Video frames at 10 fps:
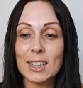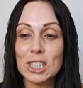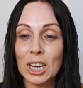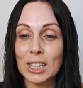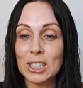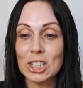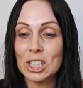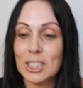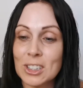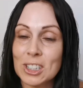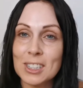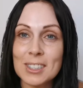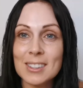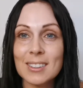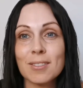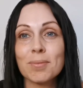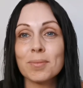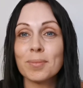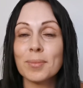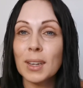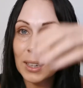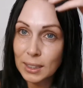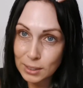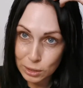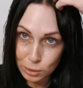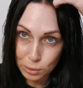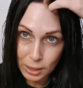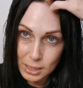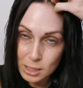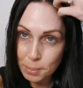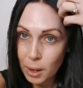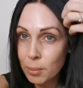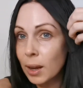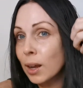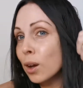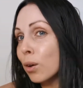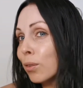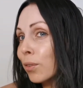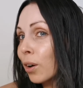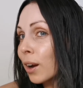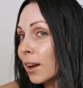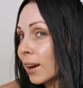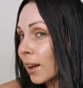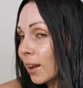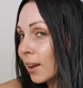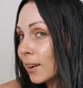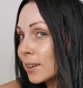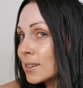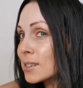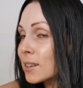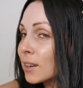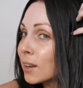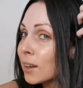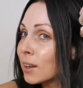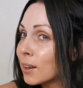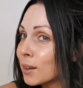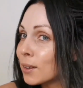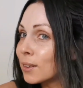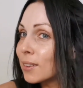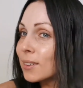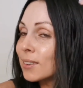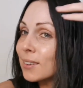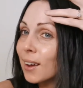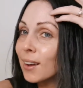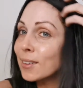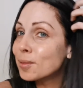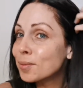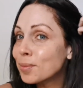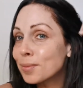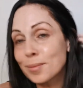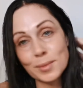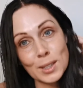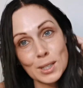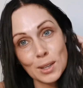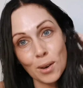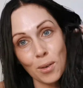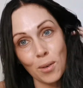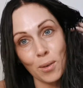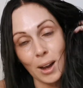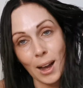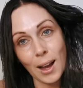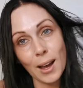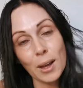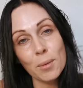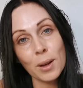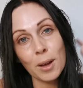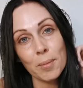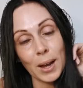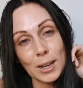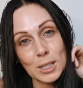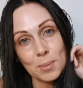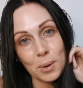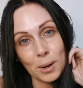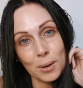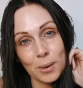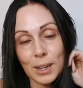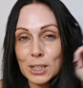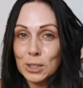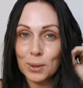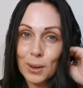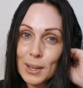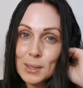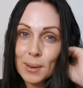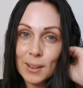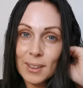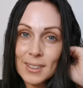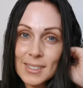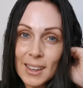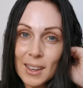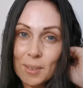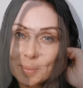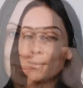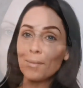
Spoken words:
a change and just need to experiment and go for it, and yeah. So I will come back tomorrow and show you guys what it looks like.